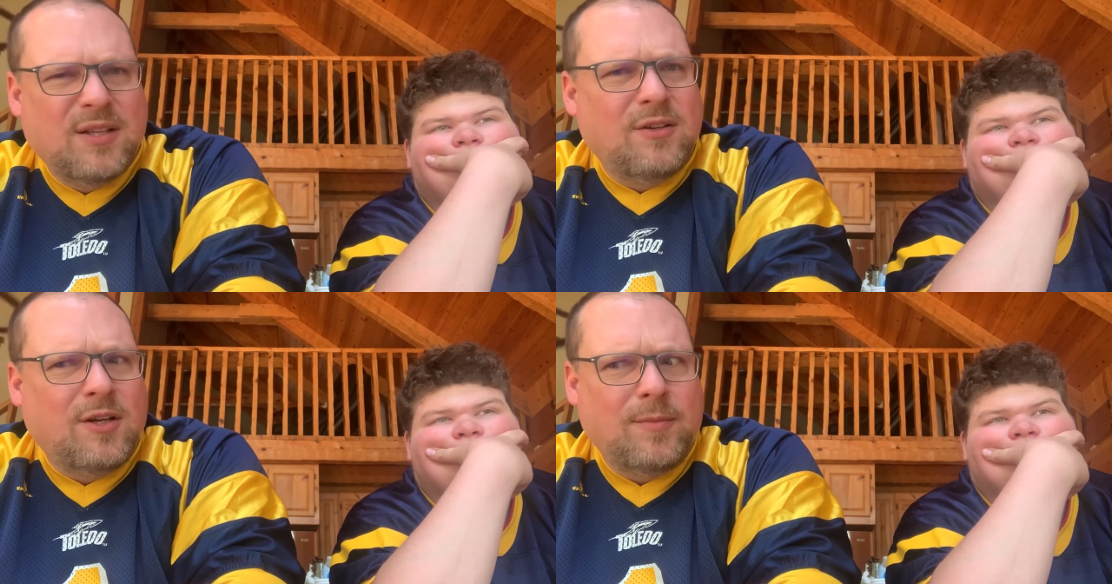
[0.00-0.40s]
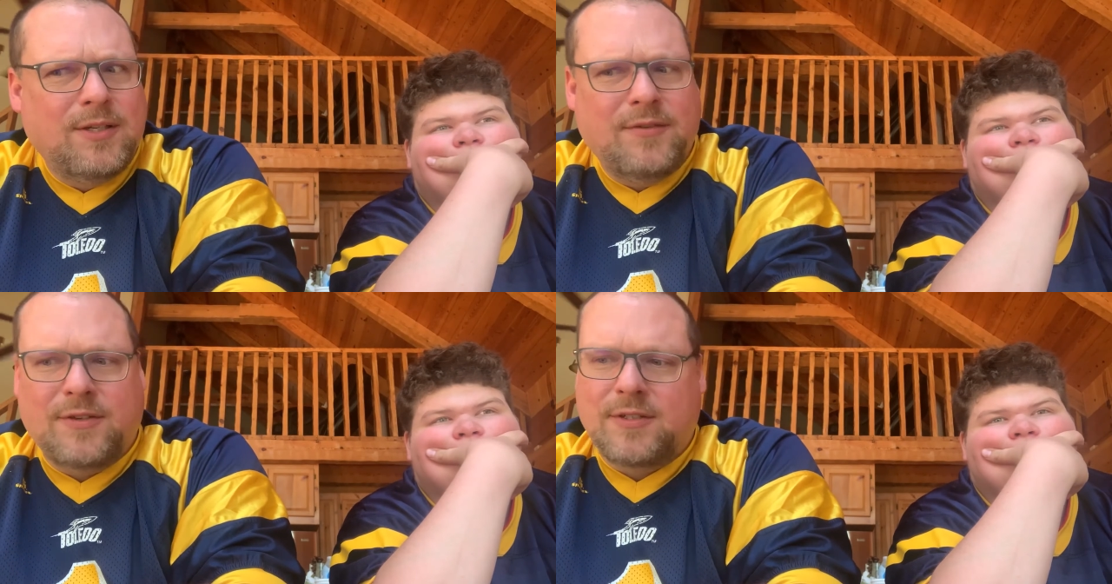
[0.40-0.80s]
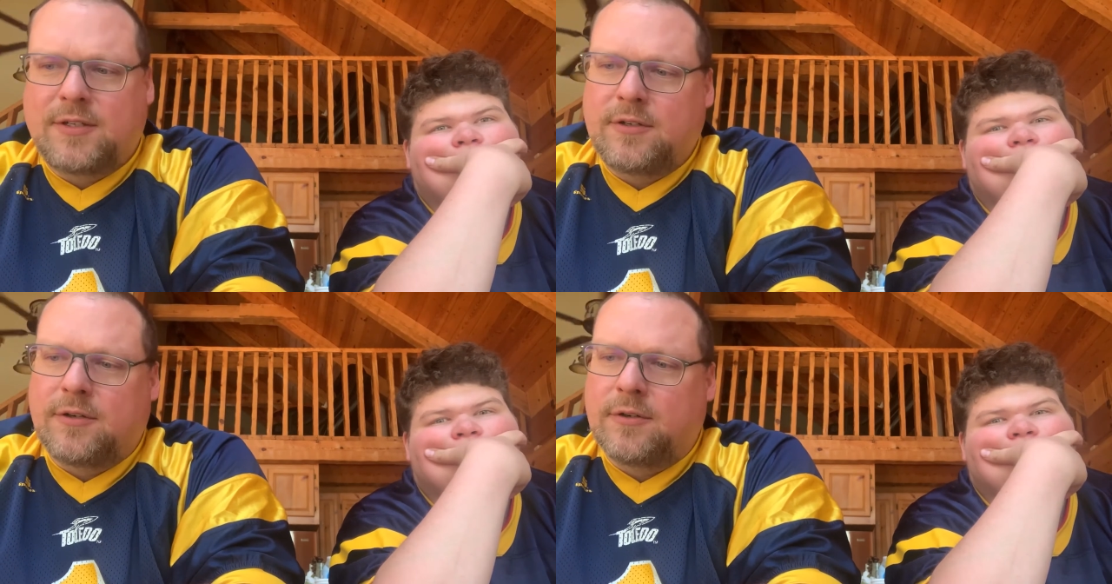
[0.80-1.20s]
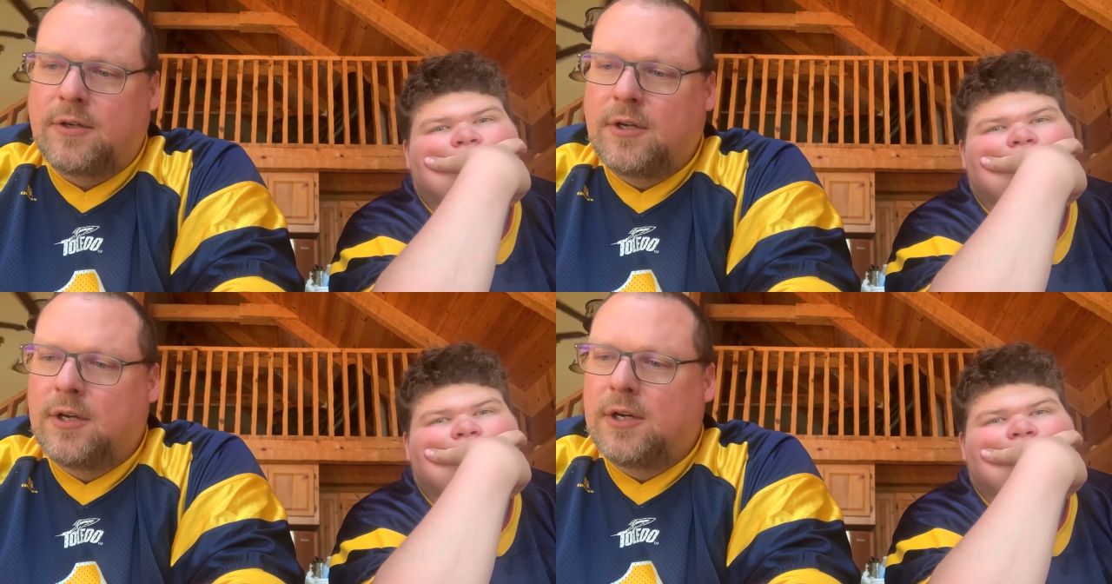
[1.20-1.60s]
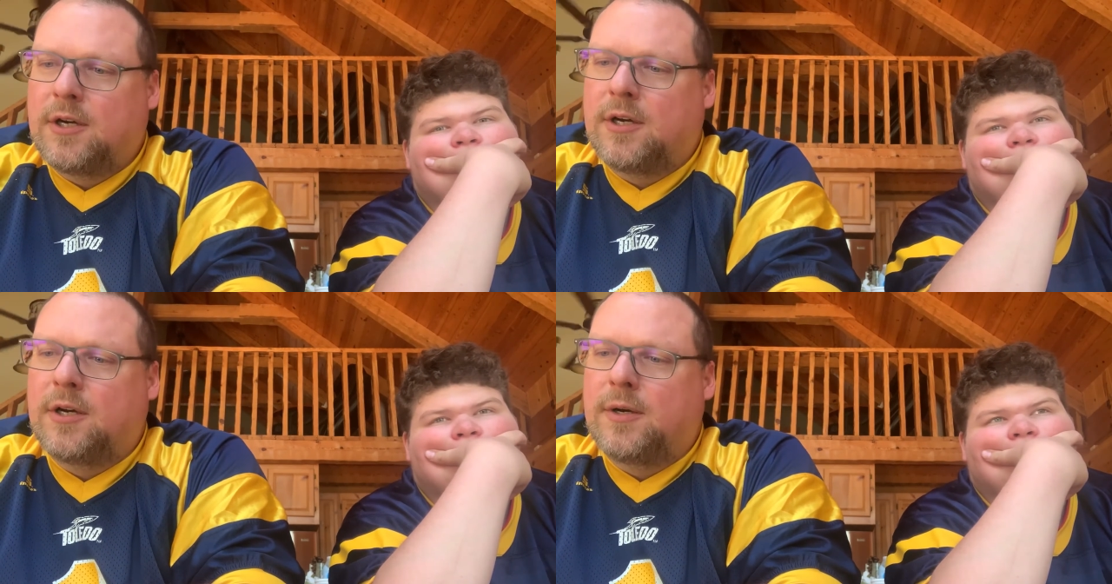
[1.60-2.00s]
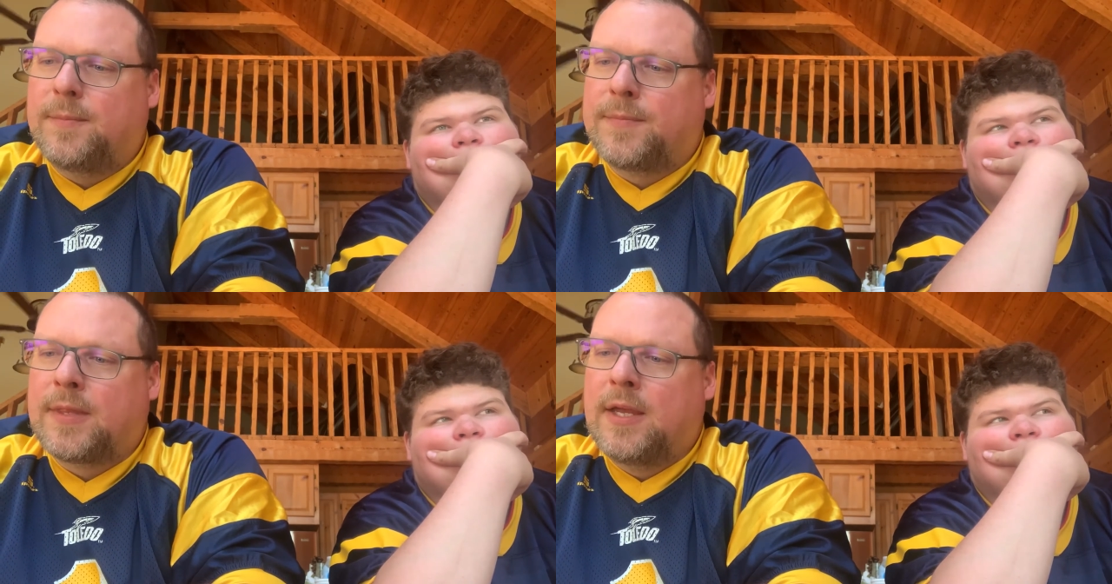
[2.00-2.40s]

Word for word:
Speaker 1: a little help on defense. I don't know. Um,